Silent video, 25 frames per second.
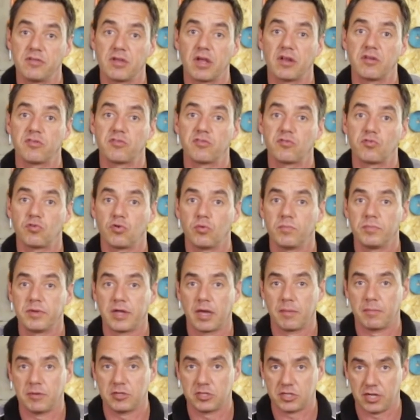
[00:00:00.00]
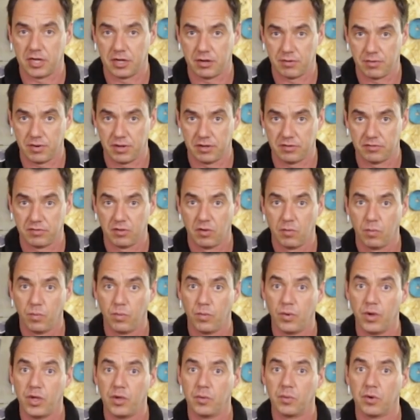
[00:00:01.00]
and storm damage areas
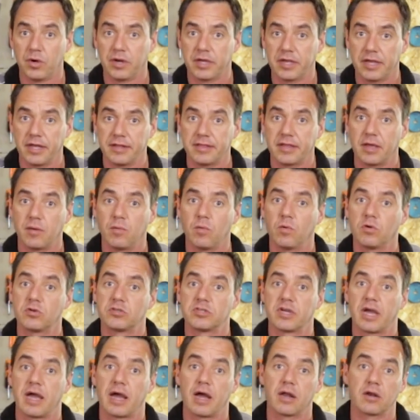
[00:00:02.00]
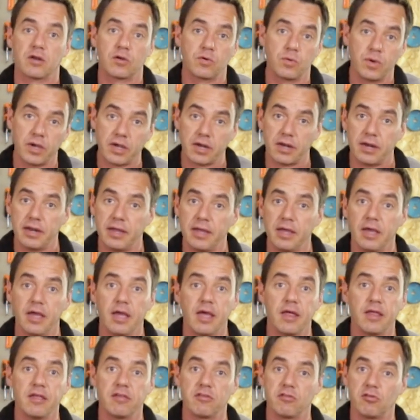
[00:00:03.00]
where you want to get that water out quickly.
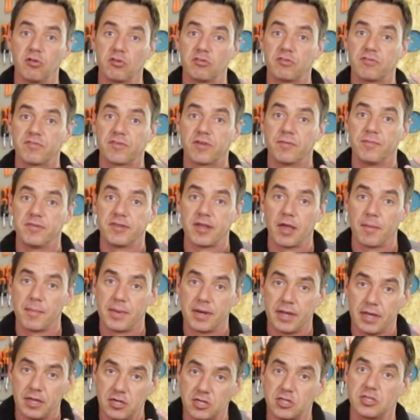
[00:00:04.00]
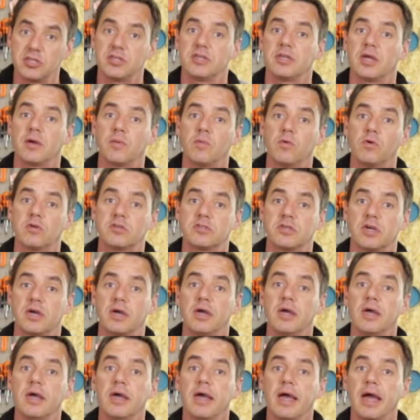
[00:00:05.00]
There's lots of contamination in that water
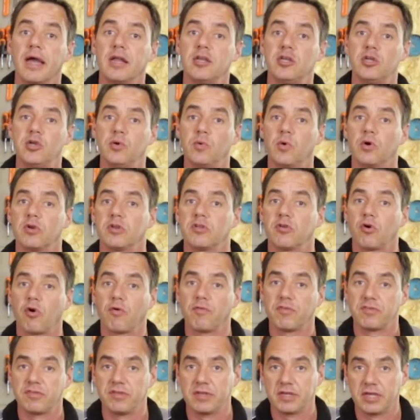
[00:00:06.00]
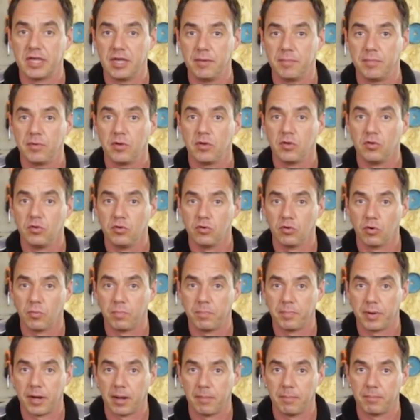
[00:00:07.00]
and you want to obviously keep your
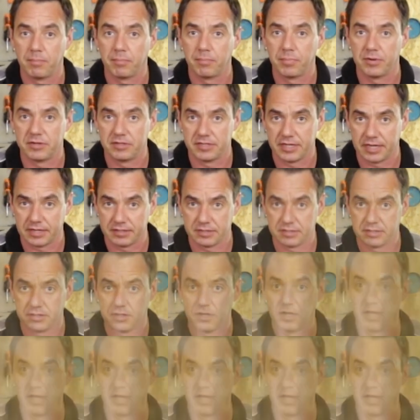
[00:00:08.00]
pump protected.